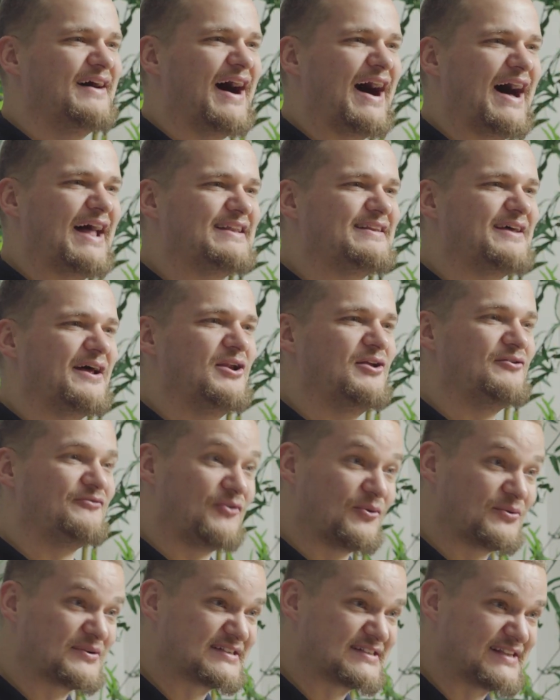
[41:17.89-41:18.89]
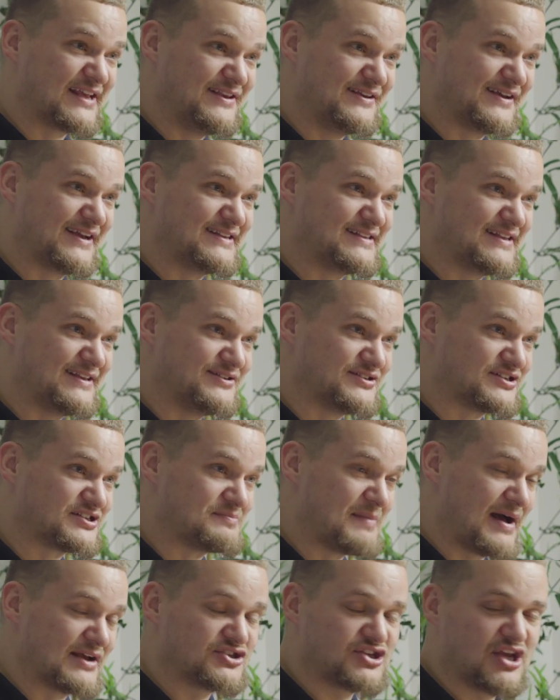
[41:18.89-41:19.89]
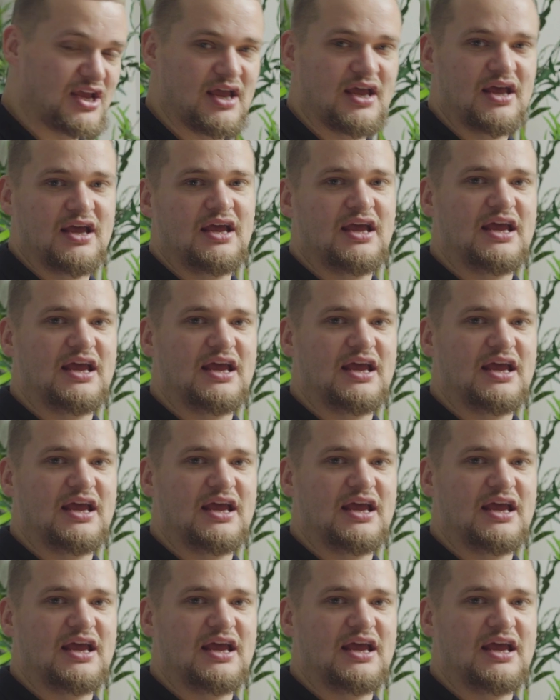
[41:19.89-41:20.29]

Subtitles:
and look forward to seeing you continue to smash it.